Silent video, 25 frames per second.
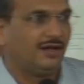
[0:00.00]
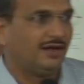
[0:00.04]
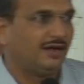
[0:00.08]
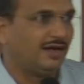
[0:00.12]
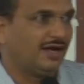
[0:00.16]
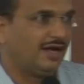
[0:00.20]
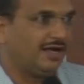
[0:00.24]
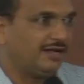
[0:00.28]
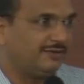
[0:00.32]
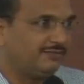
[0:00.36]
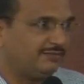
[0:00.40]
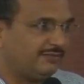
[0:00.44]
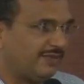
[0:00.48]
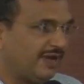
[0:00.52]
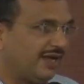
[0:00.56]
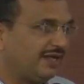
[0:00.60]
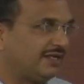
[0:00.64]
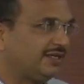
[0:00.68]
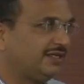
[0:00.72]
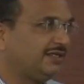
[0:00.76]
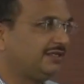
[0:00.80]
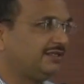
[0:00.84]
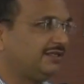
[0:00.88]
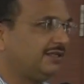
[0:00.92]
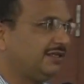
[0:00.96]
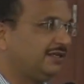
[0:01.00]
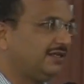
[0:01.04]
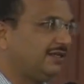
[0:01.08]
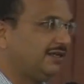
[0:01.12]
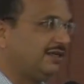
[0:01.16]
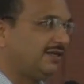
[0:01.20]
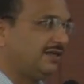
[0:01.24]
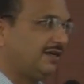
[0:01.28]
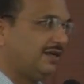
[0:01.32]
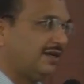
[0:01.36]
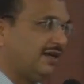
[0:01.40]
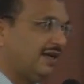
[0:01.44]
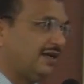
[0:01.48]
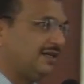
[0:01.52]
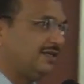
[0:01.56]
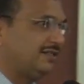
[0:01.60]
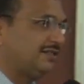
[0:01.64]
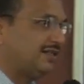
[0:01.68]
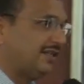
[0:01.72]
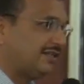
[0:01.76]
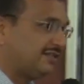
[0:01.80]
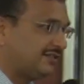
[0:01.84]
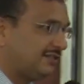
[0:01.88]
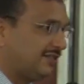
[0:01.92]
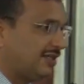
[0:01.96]
I am married and
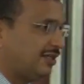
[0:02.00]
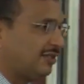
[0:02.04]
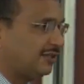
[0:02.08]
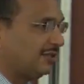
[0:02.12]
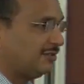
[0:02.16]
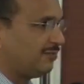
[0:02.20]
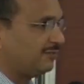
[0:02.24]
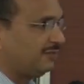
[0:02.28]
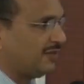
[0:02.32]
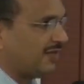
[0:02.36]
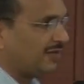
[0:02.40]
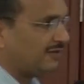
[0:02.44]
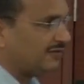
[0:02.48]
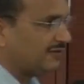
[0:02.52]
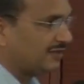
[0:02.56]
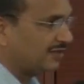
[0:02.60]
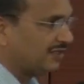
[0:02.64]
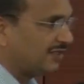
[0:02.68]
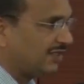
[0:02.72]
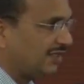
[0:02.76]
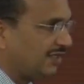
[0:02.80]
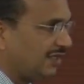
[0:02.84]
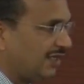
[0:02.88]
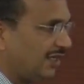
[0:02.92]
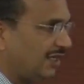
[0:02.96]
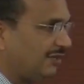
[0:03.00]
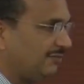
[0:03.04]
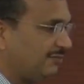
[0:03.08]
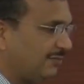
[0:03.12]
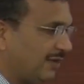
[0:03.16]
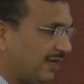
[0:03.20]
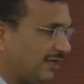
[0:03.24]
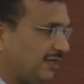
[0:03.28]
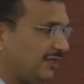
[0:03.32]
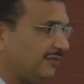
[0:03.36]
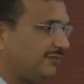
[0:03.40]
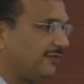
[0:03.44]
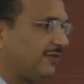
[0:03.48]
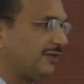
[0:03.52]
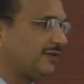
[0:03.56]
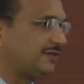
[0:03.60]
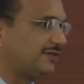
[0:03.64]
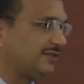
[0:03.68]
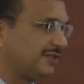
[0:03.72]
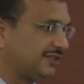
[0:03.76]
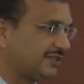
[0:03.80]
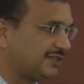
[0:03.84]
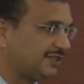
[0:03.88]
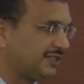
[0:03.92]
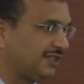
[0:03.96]
resident of Devanagere. I am married for
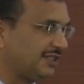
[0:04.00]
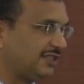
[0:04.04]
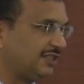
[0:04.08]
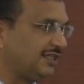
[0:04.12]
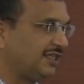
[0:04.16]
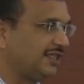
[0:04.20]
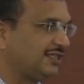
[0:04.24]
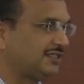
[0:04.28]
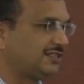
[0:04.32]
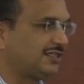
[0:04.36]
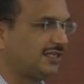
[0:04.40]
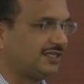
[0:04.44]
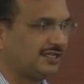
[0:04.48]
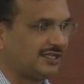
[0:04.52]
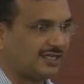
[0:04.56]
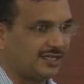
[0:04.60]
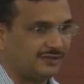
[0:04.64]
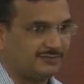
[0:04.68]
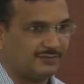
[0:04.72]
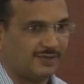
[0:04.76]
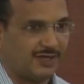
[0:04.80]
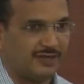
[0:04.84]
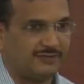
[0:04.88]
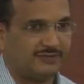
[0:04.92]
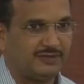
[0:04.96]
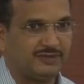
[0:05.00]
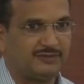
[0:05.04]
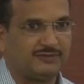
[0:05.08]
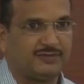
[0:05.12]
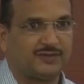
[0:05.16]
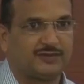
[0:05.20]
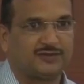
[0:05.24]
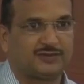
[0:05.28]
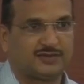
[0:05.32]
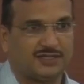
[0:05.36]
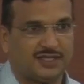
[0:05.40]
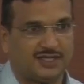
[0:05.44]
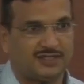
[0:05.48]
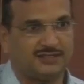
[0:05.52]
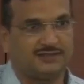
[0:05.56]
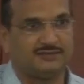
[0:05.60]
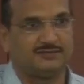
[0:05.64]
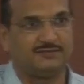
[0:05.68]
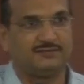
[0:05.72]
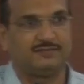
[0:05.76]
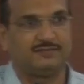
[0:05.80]
16 years and I am having one son